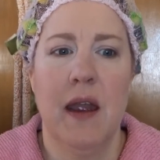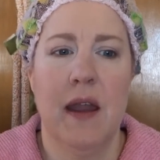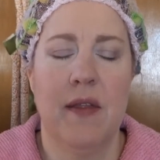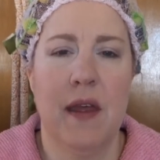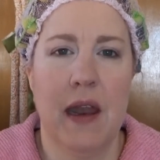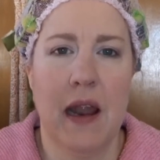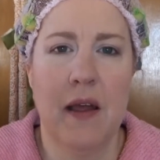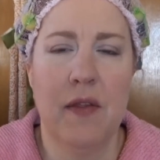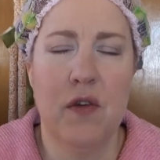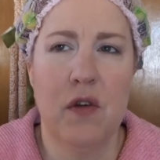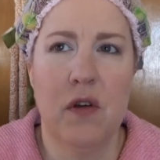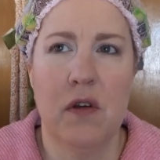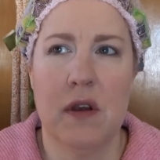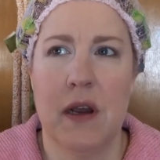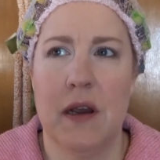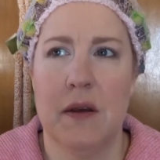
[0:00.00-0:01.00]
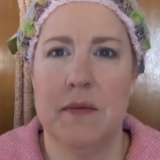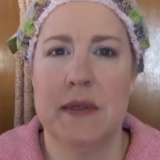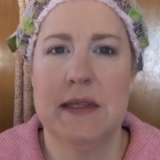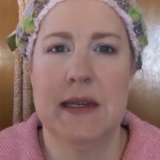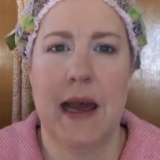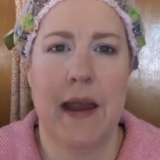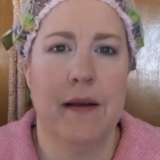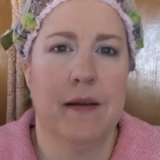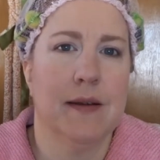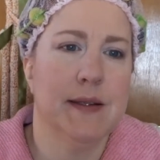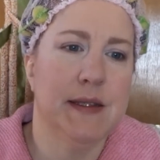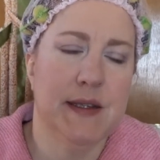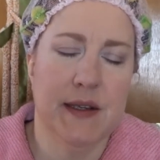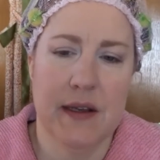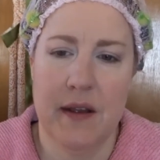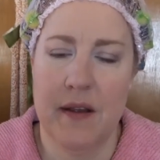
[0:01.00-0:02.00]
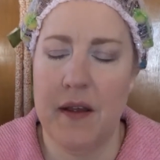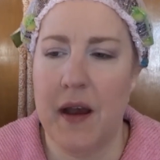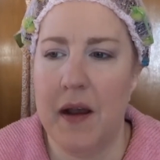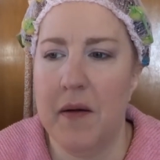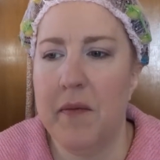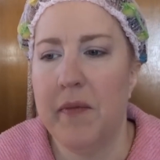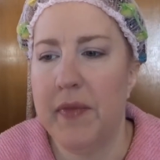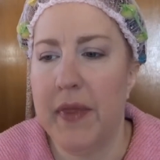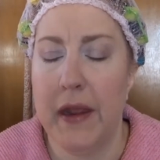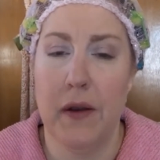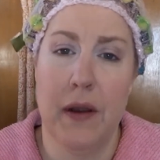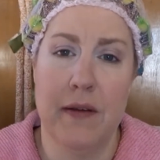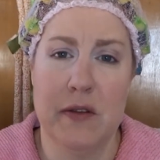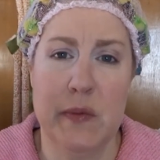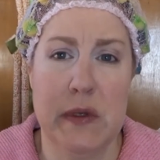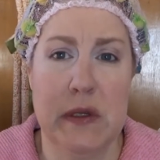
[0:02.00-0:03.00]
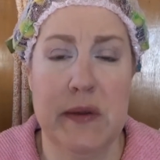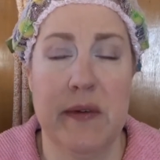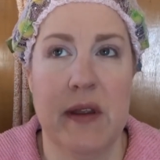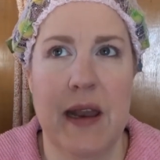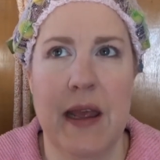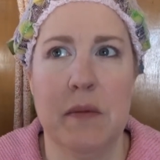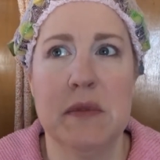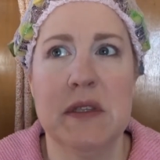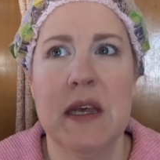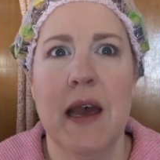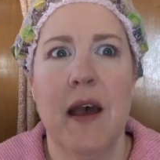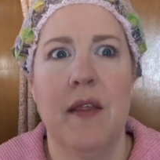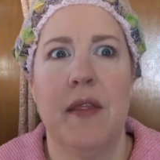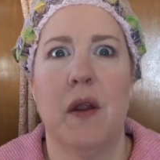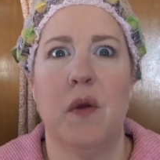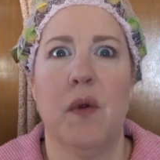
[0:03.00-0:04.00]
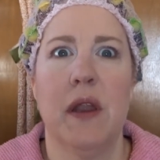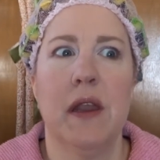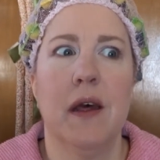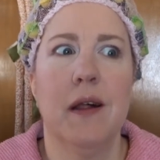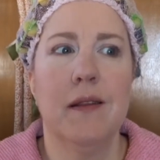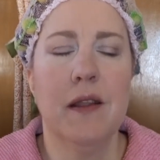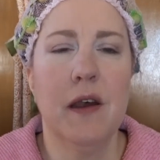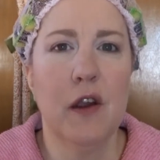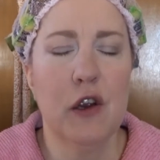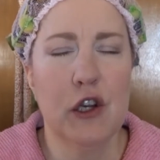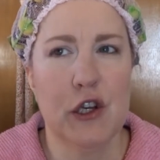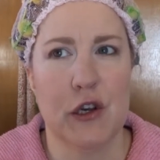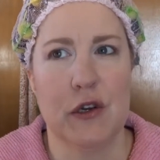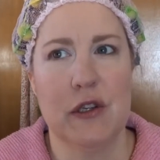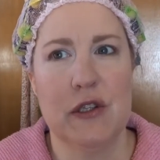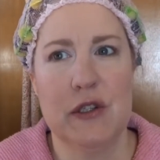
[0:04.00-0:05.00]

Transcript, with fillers: and then other um, styles um, that don't have specific names that run larger.